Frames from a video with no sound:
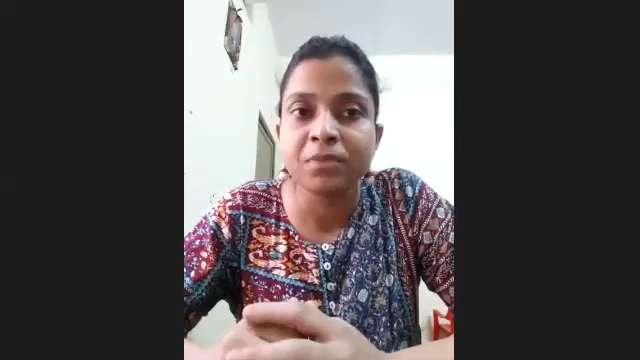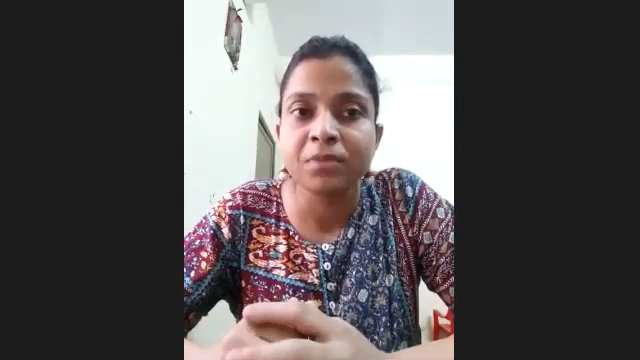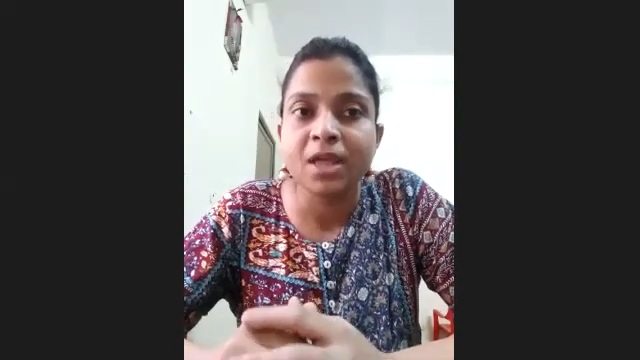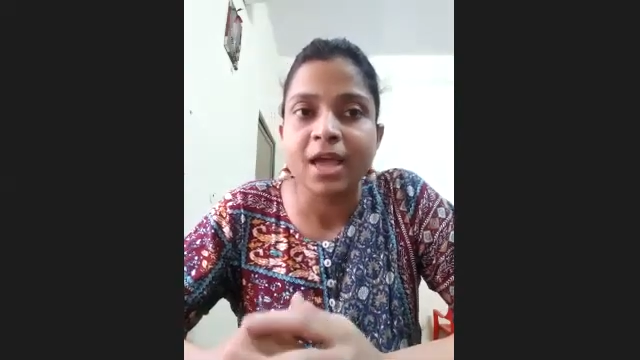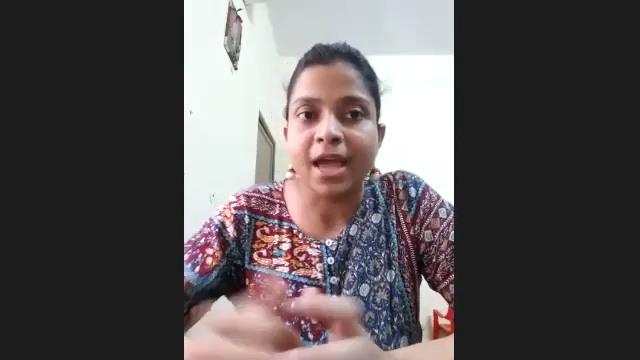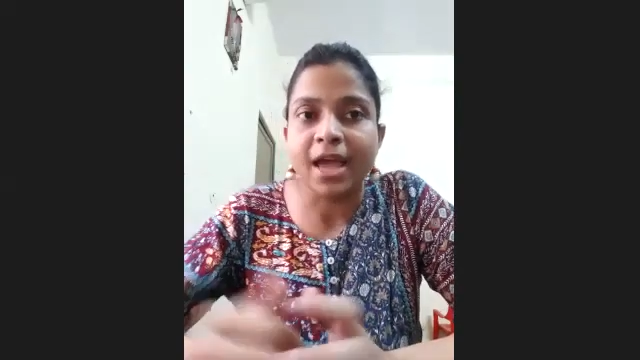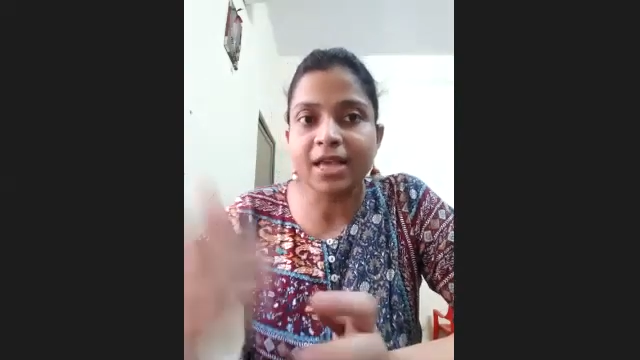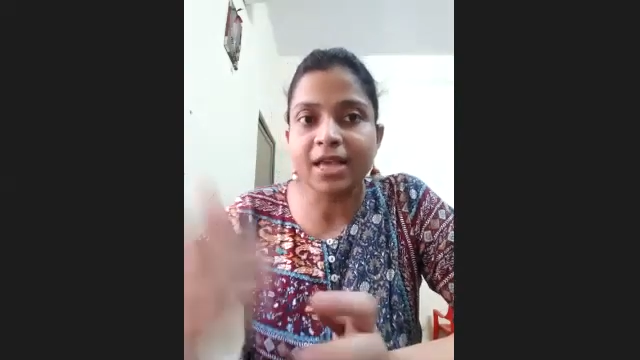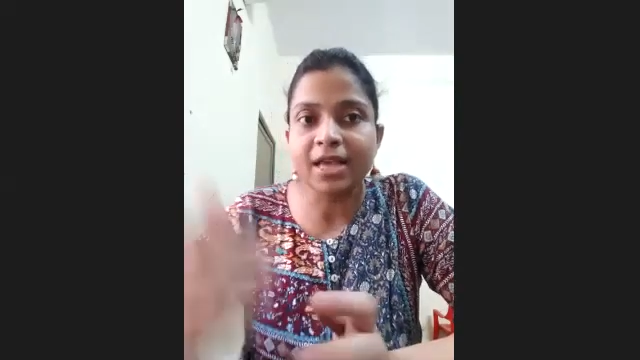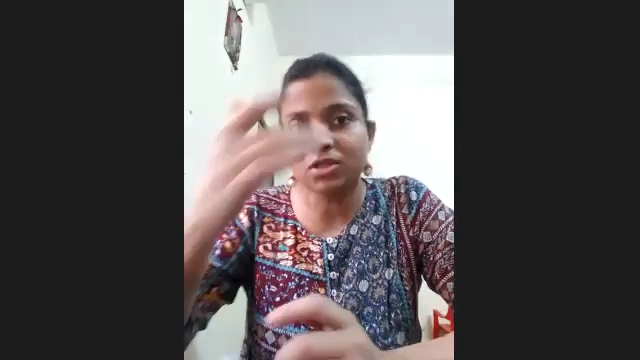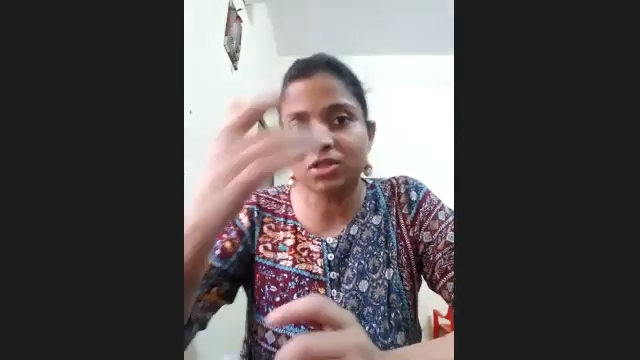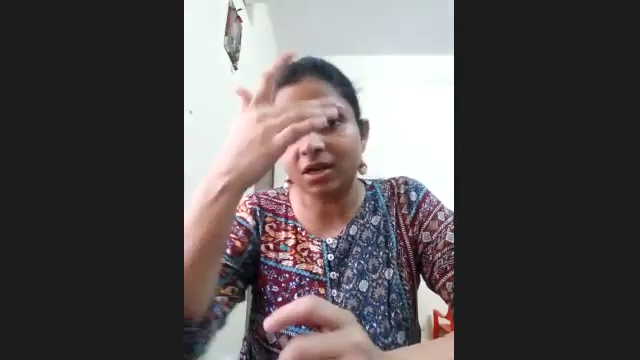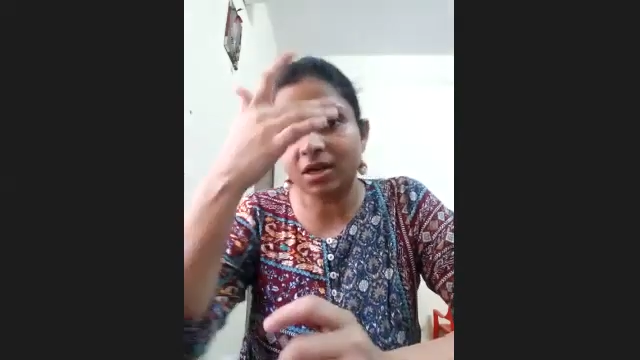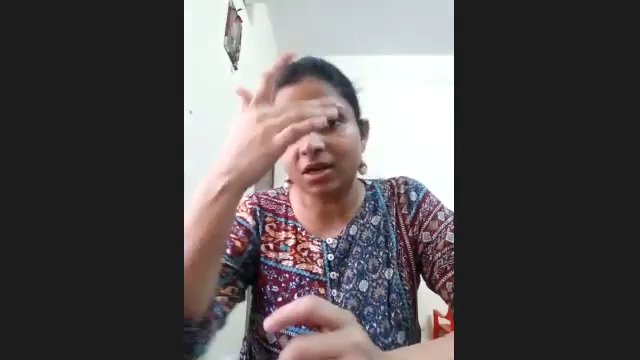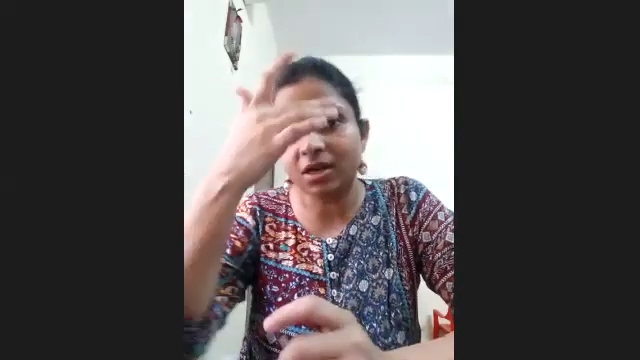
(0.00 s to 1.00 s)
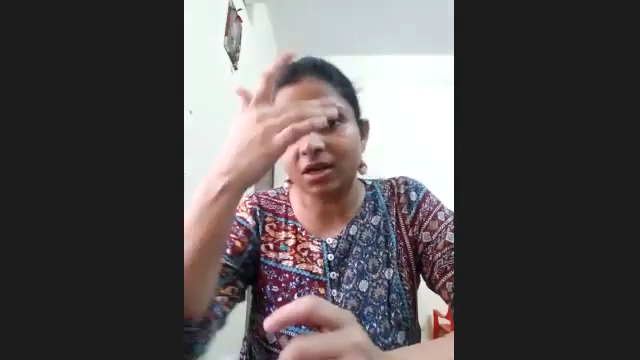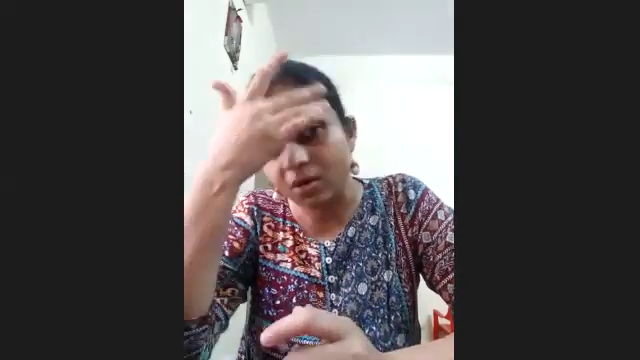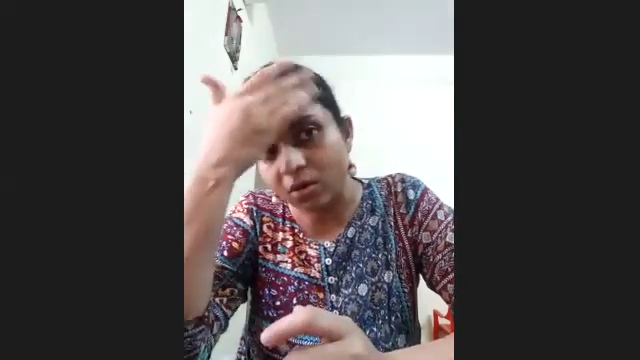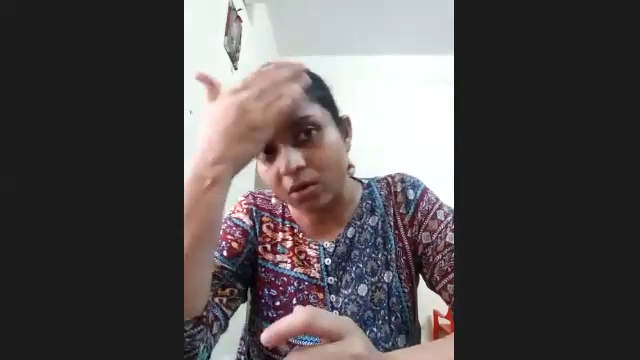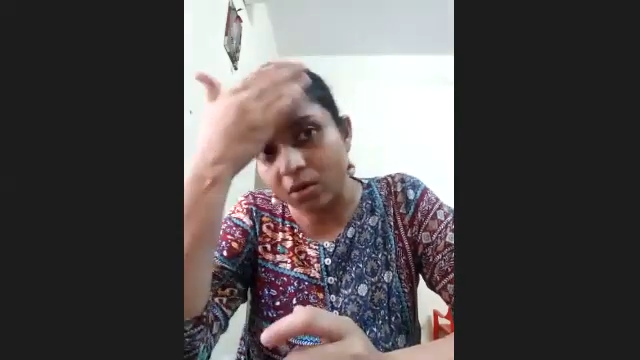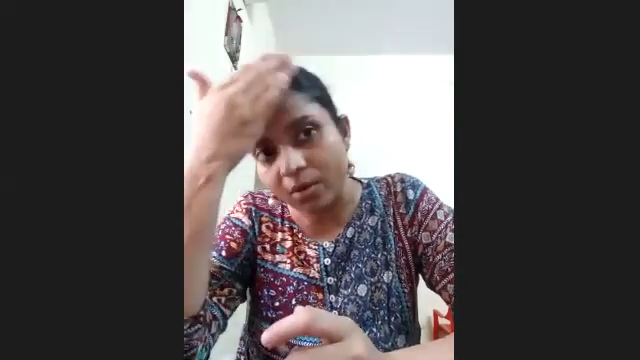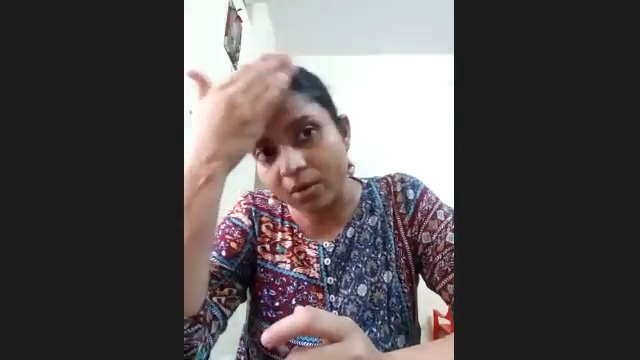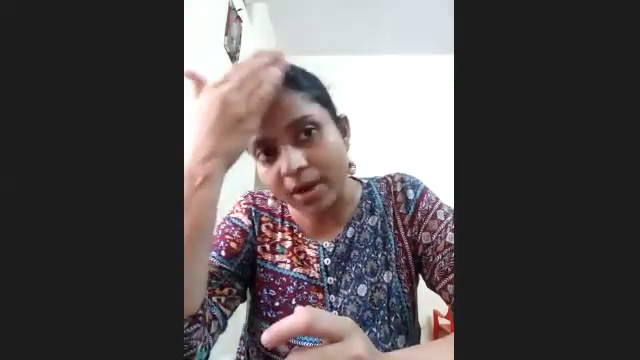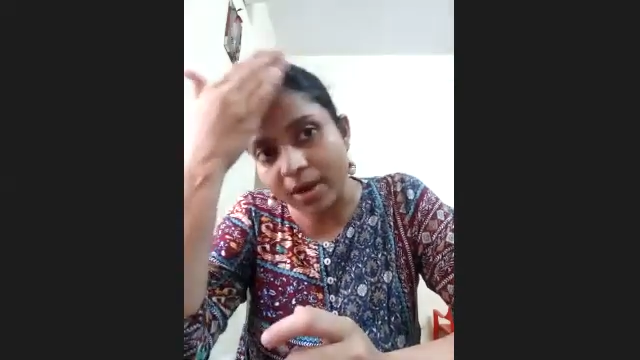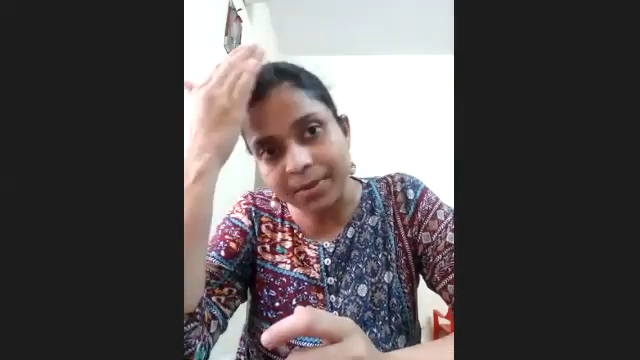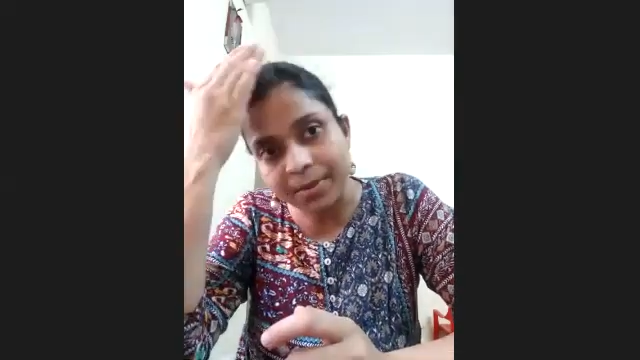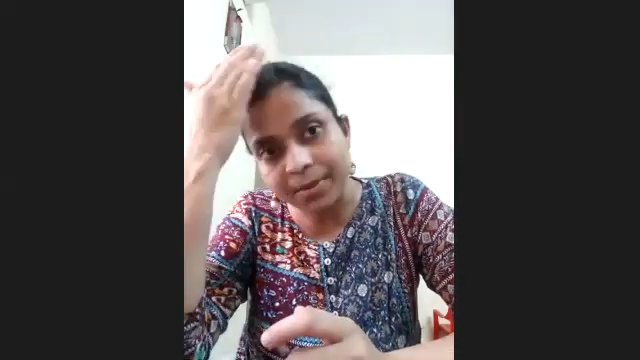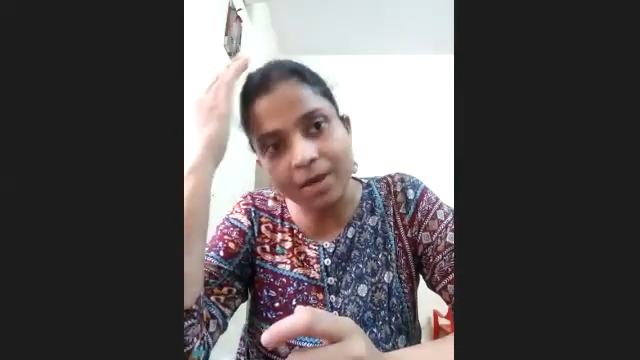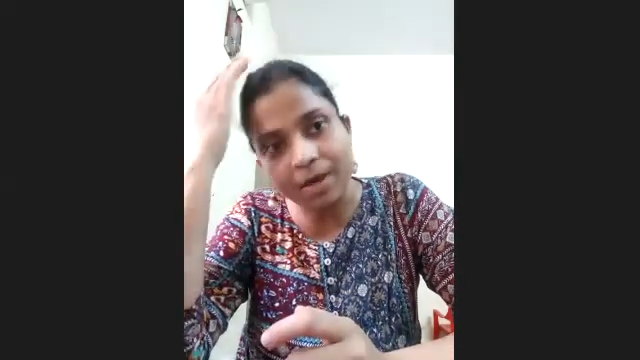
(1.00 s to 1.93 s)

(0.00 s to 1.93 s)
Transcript: As children grow and become